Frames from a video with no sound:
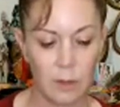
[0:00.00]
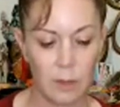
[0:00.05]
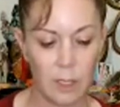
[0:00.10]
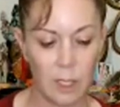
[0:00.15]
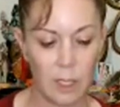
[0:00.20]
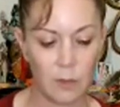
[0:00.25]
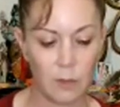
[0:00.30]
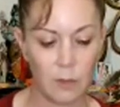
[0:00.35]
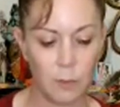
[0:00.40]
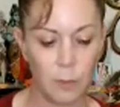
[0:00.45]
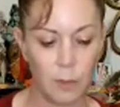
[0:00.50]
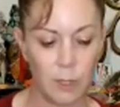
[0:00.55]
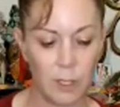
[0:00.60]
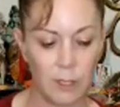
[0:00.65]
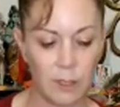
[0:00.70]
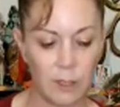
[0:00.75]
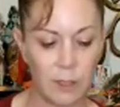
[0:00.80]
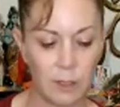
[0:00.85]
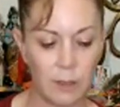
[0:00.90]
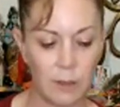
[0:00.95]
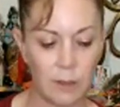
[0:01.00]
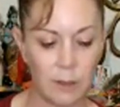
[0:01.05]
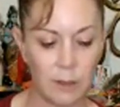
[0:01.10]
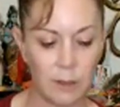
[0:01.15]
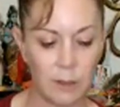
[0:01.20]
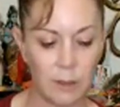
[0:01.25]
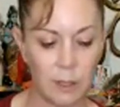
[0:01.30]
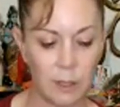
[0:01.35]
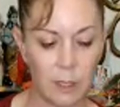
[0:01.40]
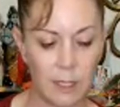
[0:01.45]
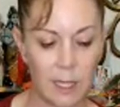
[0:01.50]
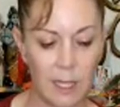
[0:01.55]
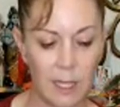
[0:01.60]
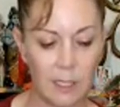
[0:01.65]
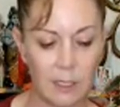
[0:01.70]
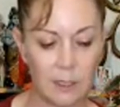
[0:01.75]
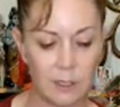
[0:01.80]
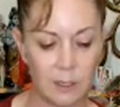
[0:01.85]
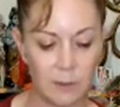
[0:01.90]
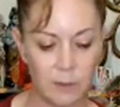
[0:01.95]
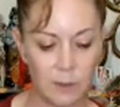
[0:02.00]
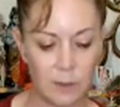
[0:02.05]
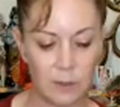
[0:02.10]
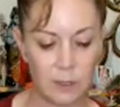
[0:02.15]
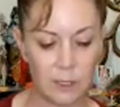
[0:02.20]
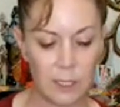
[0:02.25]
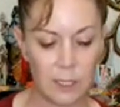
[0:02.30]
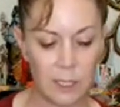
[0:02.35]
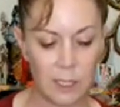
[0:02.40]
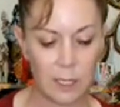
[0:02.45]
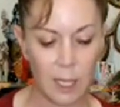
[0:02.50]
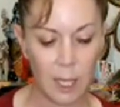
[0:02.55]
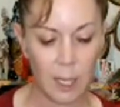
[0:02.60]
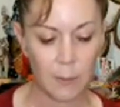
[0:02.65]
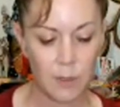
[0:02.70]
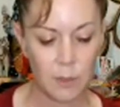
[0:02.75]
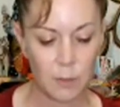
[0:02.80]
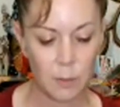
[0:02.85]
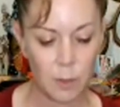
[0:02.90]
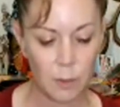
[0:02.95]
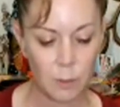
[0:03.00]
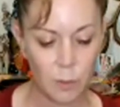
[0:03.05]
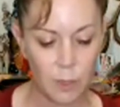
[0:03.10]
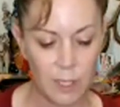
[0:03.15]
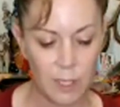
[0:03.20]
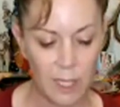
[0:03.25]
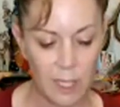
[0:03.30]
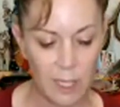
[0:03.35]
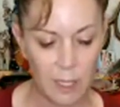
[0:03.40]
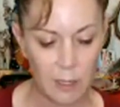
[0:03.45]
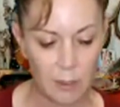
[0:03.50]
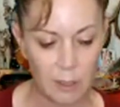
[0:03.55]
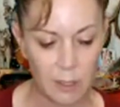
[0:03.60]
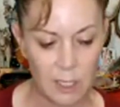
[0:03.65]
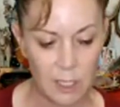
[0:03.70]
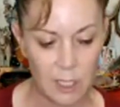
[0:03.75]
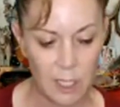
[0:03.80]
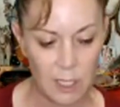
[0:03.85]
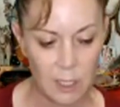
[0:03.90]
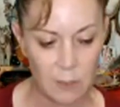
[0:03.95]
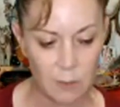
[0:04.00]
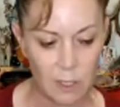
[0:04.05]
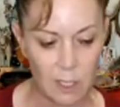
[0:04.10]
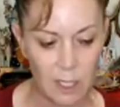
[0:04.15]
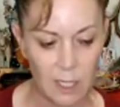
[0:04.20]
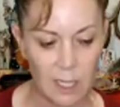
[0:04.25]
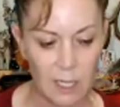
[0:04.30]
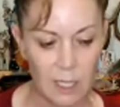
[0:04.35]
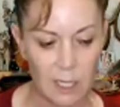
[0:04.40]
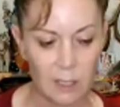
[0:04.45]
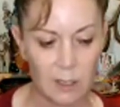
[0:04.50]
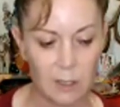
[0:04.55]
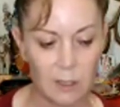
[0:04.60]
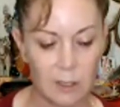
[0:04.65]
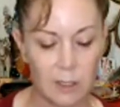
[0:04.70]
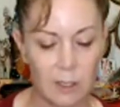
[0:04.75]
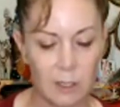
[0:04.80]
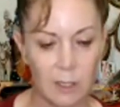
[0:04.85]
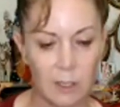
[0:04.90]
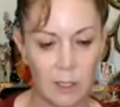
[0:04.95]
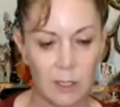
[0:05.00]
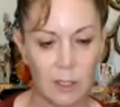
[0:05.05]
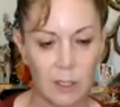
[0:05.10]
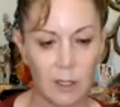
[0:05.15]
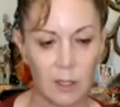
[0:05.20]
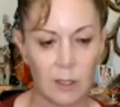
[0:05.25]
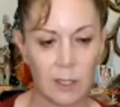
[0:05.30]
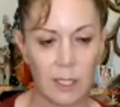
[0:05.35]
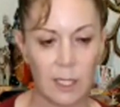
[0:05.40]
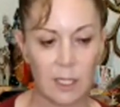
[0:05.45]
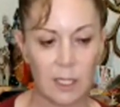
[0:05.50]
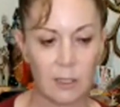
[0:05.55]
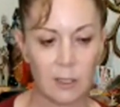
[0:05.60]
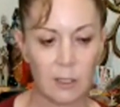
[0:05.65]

the natural breath again as it fills the abdomen with air and the chest with air on the